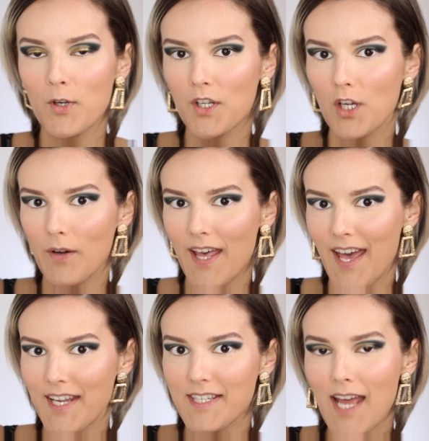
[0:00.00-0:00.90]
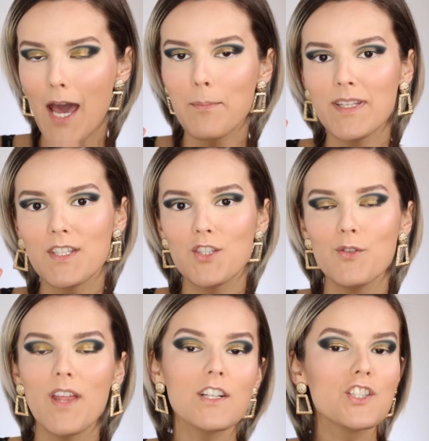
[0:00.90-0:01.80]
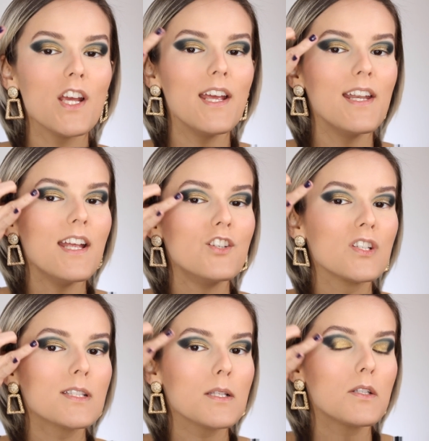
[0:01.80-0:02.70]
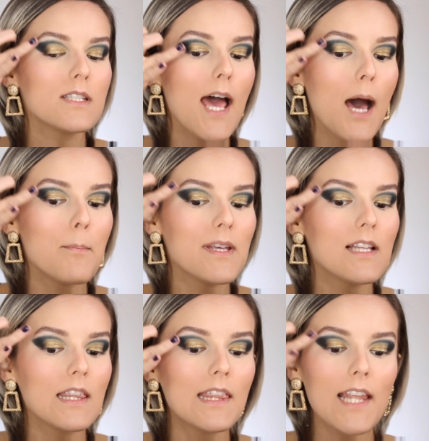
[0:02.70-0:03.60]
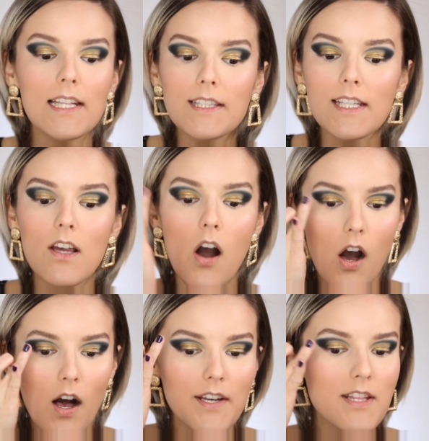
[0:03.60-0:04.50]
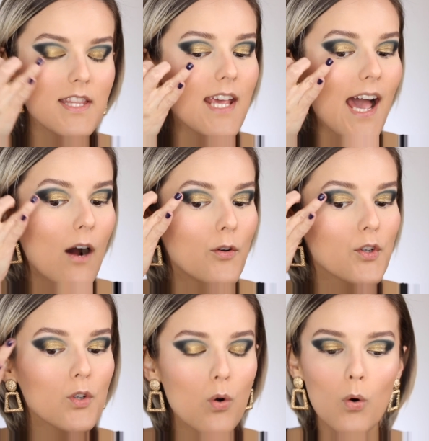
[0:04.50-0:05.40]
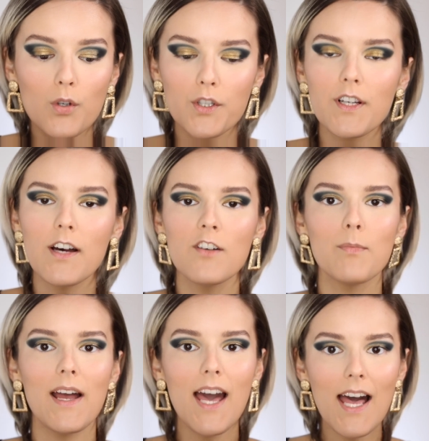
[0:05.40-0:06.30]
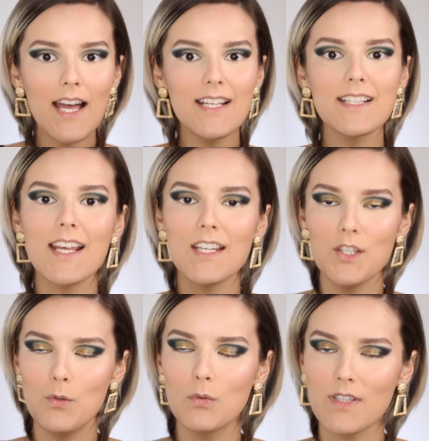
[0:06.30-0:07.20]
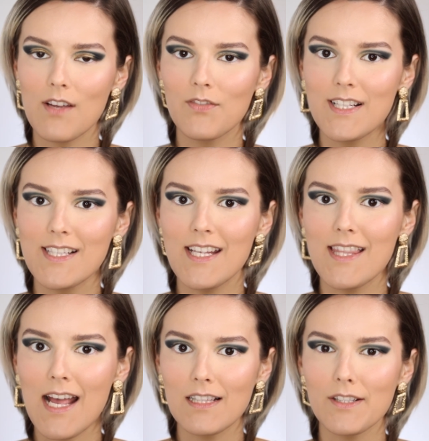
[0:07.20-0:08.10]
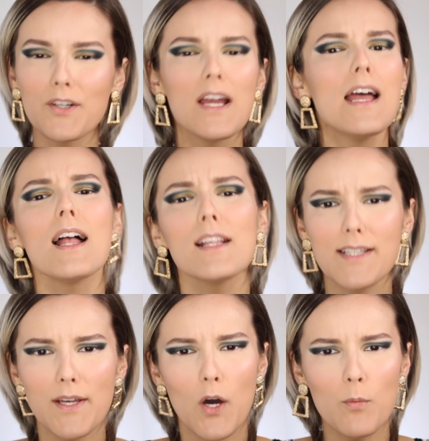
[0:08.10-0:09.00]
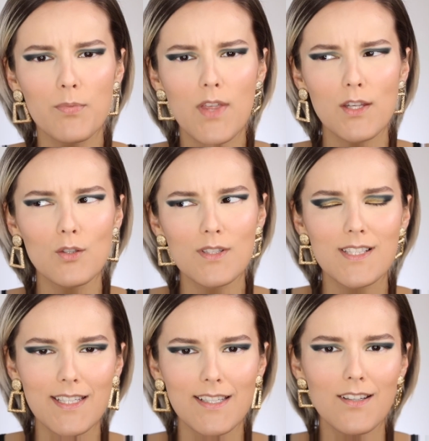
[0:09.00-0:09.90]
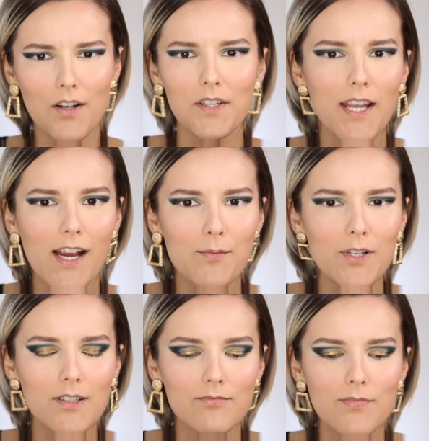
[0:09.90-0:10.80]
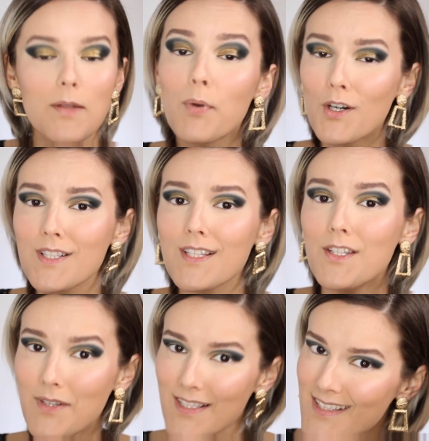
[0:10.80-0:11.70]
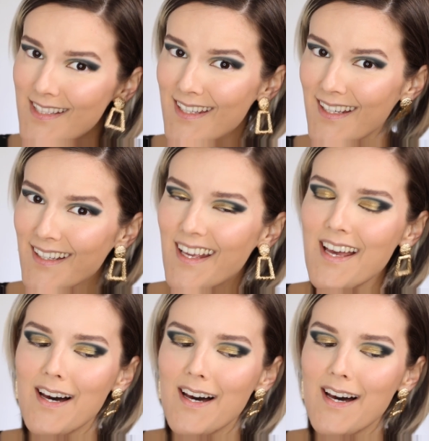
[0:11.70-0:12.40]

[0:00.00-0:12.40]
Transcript: gonna go ahead and tap into that shade and just tap it lightly on the outer corner of my eyes and you will definitely see that glitter. At least I hope that you'll see it on camera. In person you can see it,